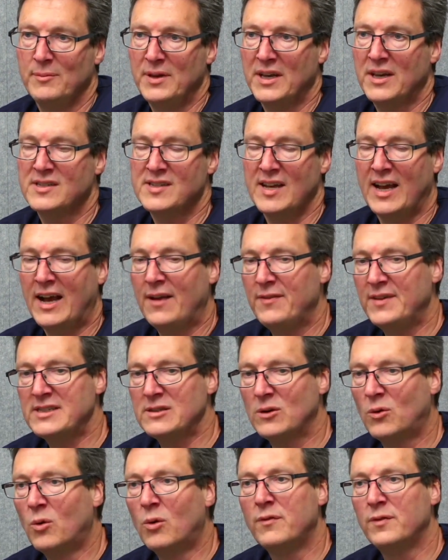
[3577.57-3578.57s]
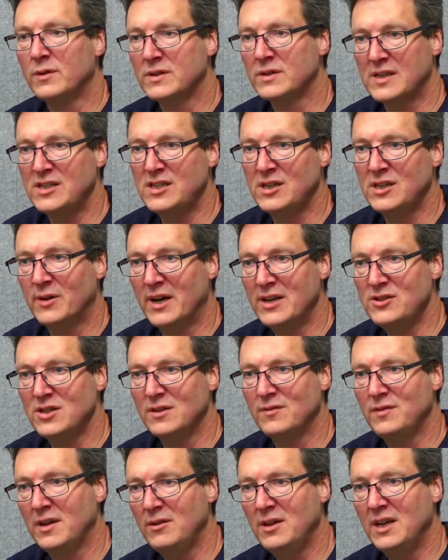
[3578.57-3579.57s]
because they had this awful situation
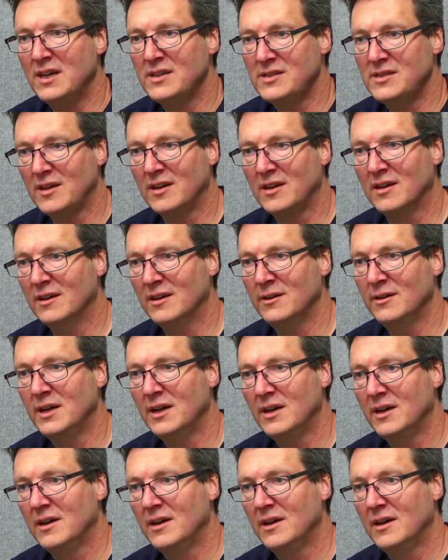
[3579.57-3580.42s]
a few years ago,